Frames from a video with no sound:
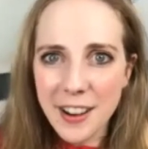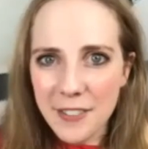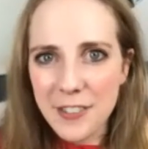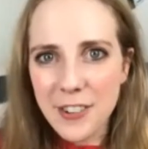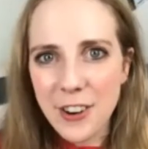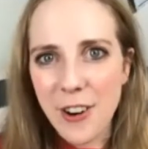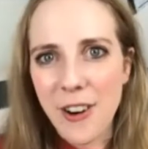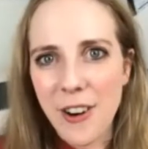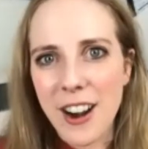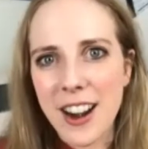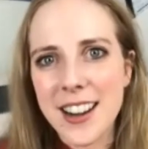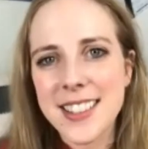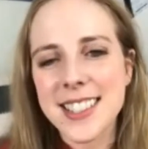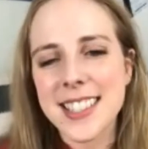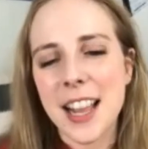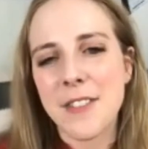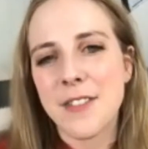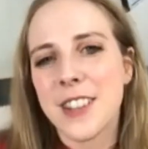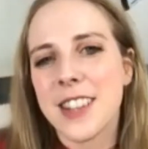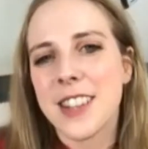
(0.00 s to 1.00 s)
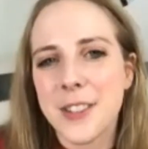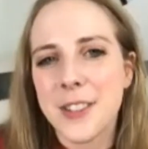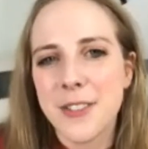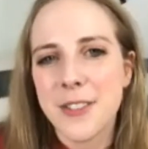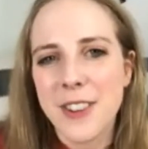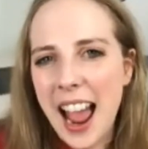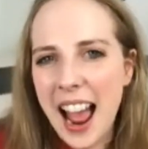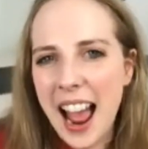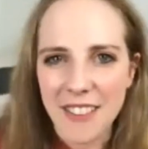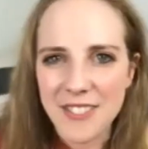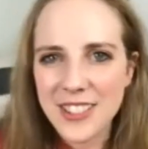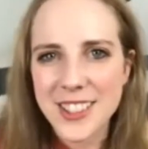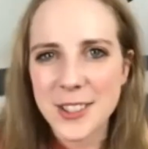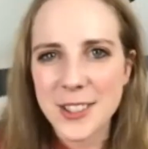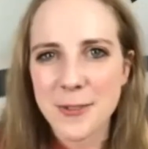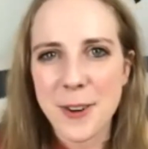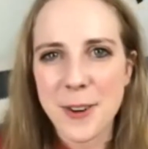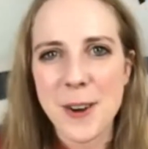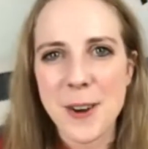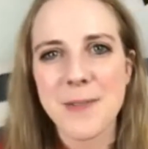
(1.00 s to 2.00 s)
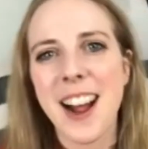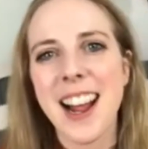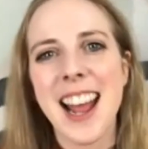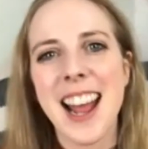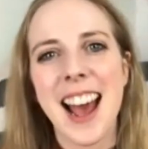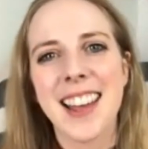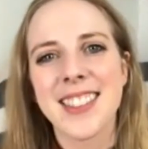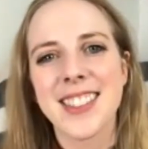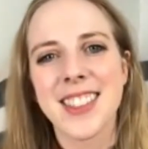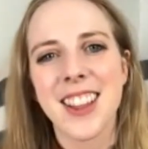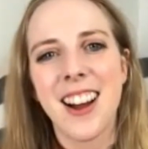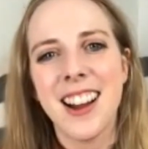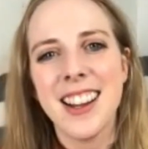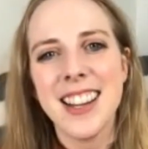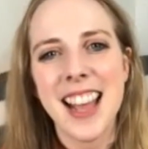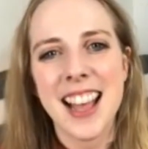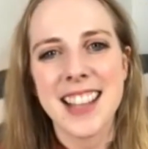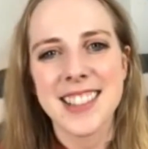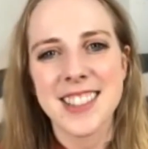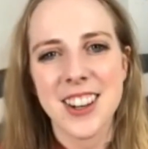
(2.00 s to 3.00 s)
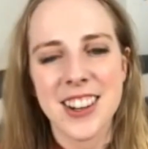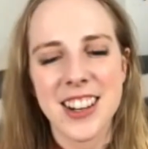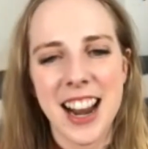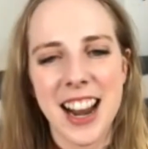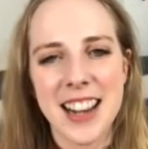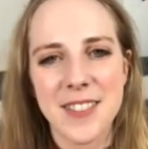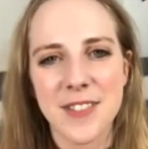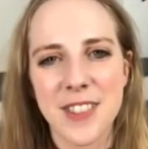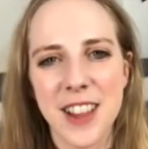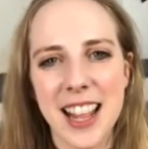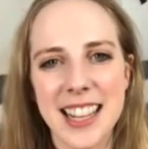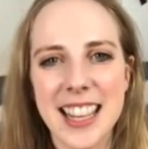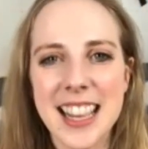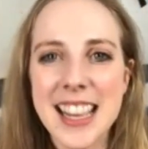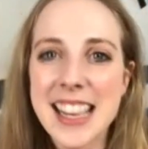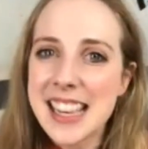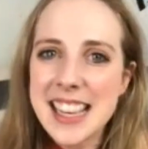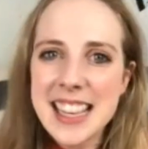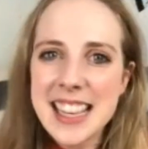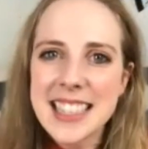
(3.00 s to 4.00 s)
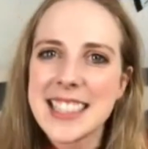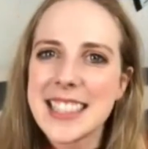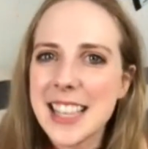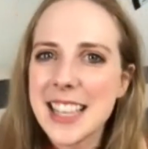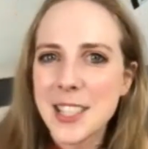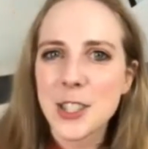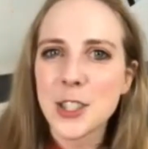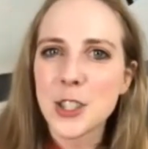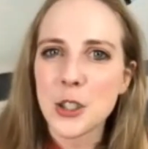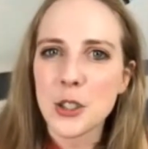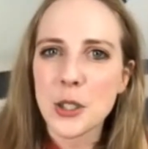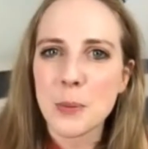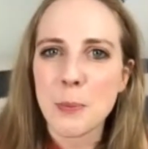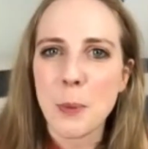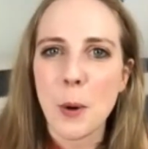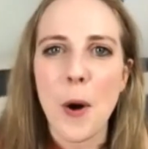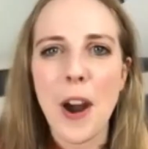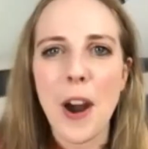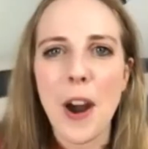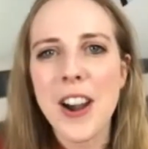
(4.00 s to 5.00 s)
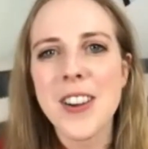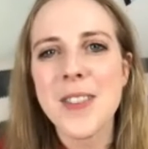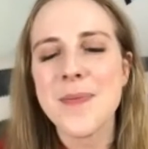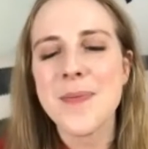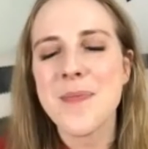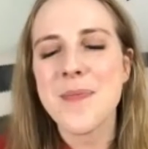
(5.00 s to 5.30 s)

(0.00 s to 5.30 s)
of course. I feel like we have to support biathlon as our kind of like sister sport.